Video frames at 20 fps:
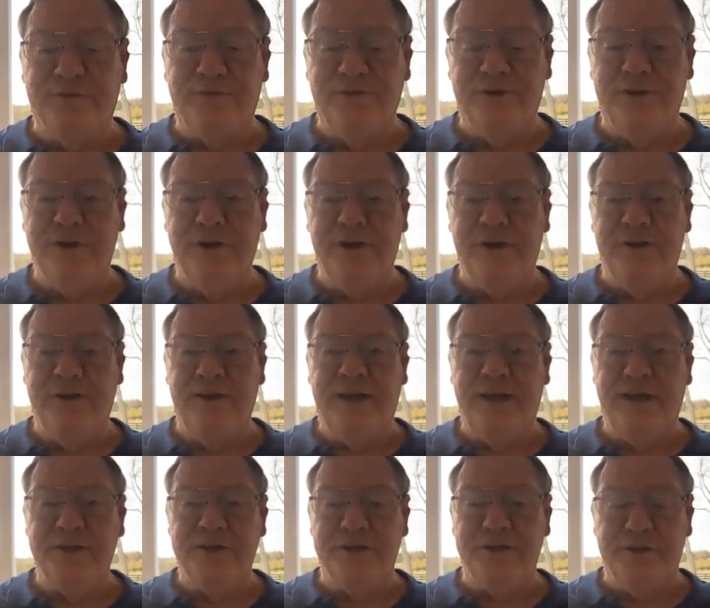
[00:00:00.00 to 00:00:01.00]
front end of the
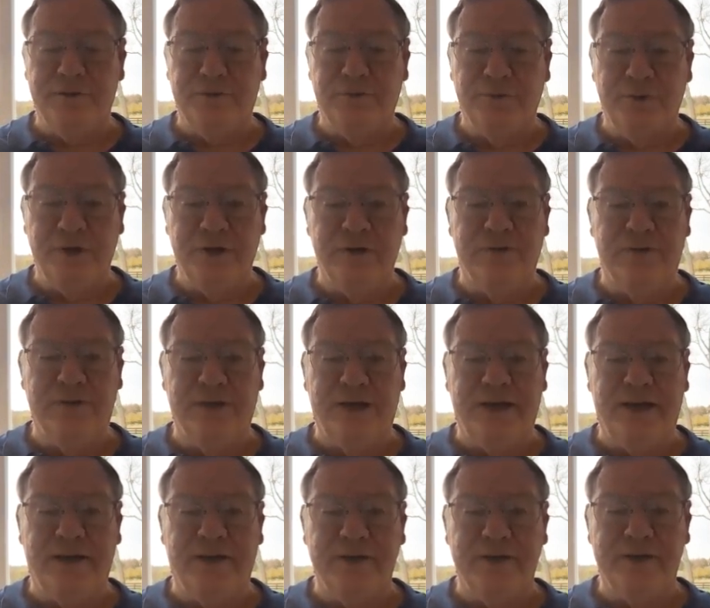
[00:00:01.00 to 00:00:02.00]
house to the rear of the
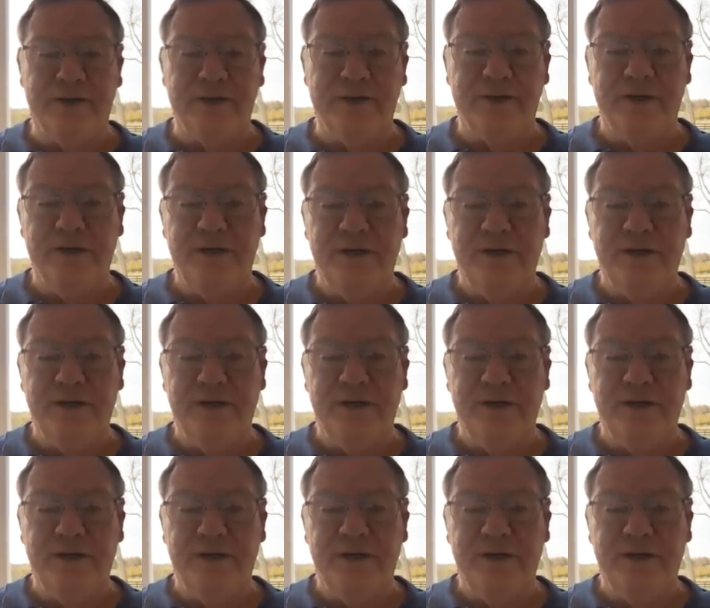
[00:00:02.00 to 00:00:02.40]
house,